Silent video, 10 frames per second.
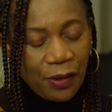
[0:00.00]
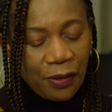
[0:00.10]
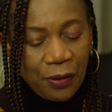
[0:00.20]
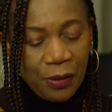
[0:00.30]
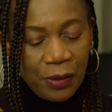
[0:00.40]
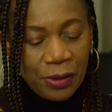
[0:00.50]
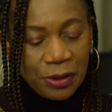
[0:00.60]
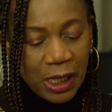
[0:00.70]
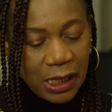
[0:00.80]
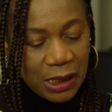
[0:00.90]
So
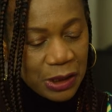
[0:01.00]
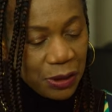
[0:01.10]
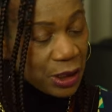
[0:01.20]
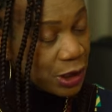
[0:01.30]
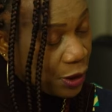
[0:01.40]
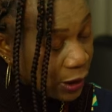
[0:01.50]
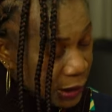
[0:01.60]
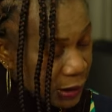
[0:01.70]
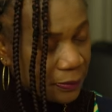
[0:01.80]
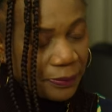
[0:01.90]
to cut the story
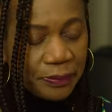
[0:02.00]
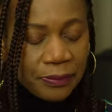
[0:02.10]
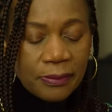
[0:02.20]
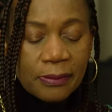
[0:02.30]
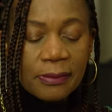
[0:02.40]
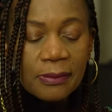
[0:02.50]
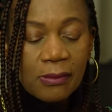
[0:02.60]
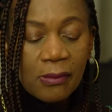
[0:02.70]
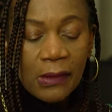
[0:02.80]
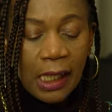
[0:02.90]
short,
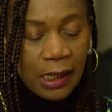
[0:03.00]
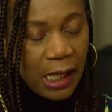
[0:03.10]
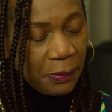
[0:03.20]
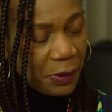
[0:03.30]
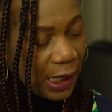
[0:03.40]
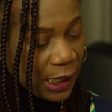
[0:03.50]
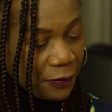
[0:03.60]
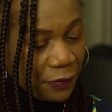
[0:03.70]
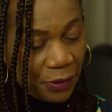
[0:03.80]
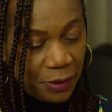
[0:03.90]
he
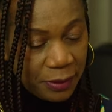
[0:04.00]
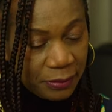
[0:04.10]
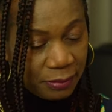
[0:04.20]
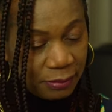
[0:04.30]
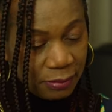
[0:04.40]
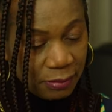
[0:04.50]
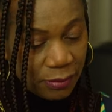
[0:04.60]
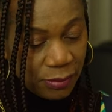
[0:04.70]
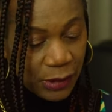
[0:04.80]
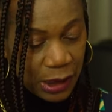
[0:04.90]
applied for
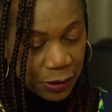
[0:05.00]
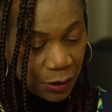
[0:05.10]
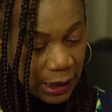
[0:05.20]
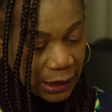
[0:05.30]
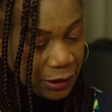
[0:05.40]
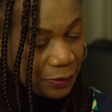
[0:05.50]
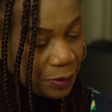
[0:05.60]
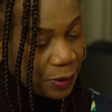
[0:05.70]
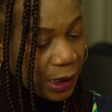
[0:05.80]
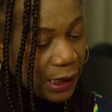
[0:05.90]
a scholarship
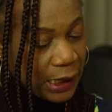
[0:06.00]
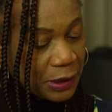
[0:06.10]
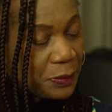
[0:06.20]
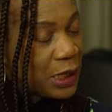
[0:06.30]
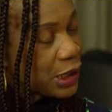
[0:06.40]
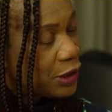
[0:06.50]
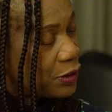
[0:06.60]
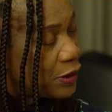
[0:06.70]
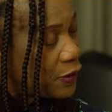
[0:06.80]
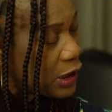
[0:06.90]
at Mercy
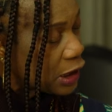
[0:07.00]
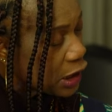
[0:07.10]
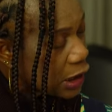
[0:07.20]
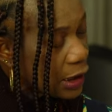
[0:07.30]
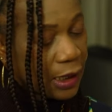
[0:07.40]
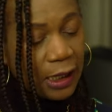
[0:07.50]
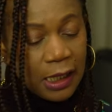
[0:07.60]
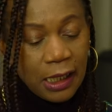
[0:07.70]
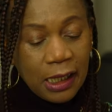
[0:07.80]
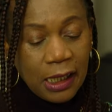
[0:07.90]
University
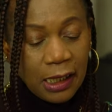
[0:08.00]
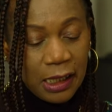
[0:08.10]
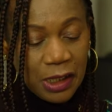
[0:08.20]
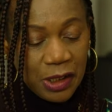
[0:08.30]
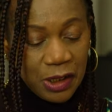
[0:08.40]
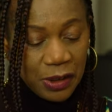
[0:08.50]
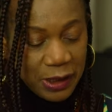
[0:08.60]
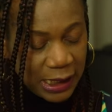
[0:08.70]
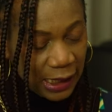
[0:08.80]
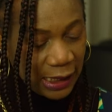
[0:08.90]
in
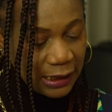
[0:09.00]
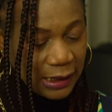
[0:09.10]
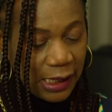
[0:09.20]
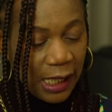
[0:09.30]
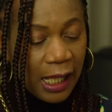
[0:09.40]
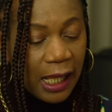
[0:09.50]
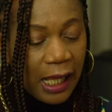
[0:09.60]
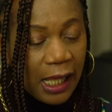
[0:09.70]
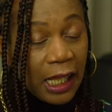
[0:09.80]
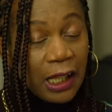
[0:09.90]
New Zealand.
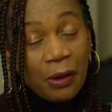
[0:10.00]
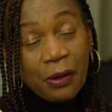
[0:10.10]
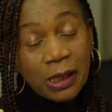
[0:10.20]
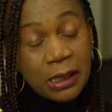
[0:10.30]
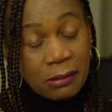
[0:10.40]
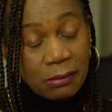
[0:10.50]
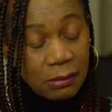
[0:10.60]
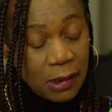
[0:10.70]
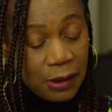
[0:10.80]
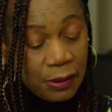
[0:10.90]
And he got,
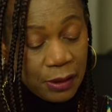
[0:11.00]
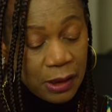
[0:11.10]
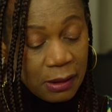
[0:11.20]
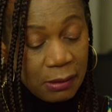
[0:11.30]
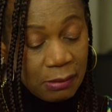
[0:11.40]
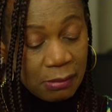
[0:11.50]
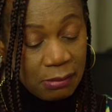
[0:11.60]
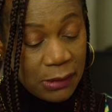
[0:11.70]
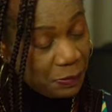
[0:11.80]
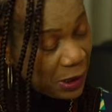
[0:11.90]
you know,
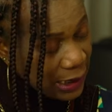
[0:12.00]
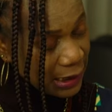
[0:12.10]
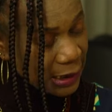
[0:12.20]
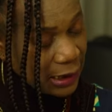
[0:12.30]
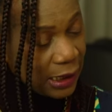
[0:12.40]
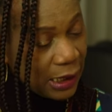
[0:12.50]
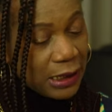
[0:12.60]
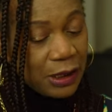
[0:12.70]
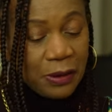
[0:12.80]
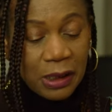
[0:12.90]
the place
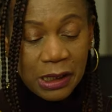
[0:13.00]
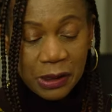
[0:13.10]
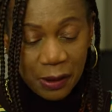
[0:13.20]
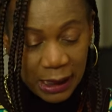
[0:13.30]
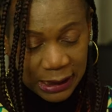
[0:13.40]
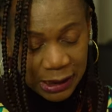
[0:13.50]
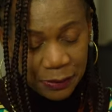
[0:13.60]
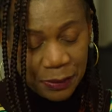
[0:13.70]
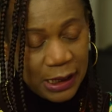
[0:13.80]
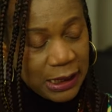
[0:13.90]
and he got the
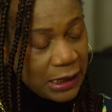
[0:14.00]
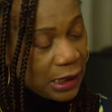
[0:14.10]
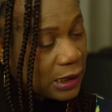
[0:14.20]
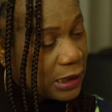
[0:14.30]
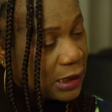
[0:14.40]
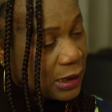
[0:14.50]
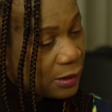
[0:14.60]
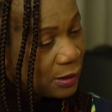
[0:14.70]
scholarship and he started,